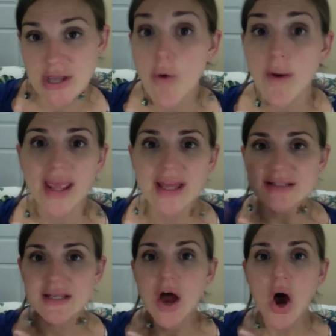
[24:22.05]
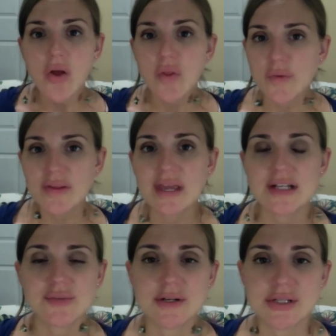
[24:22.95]
Oh, and the only thing I had
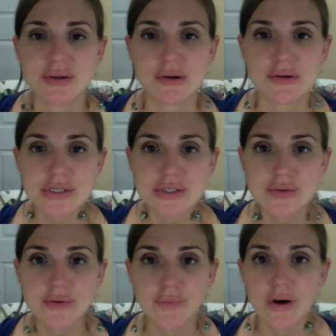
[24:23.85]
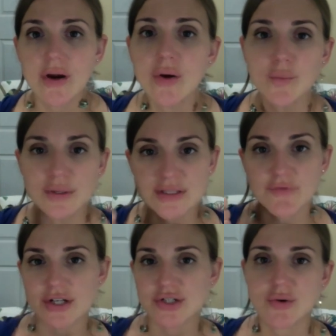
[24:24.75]
to run to the grocery store for was the
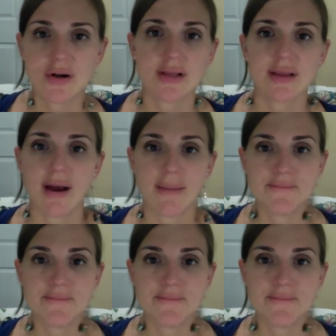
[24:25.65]
fresh corn on the cob,